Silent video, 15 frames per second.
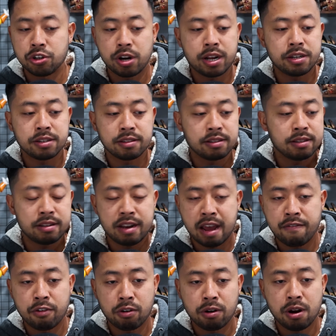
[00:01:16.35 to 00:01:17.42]
Should I just
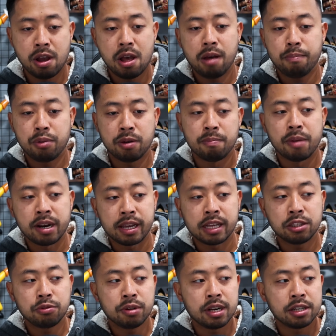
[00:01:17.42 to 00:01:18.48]
never put money
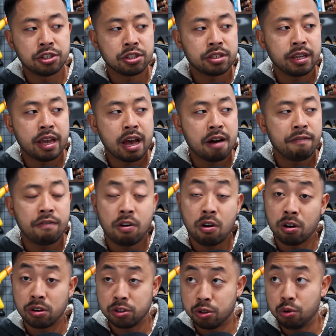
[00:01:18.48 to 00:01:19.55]
into it and just see how
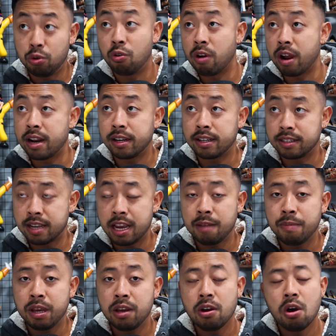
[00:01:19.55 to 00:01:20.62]
far 2 grand could
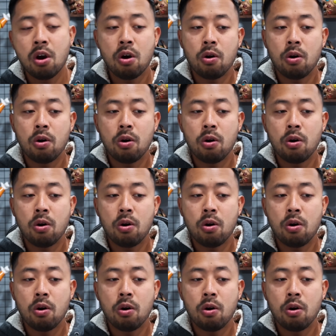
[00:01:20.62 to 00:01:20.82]
take me?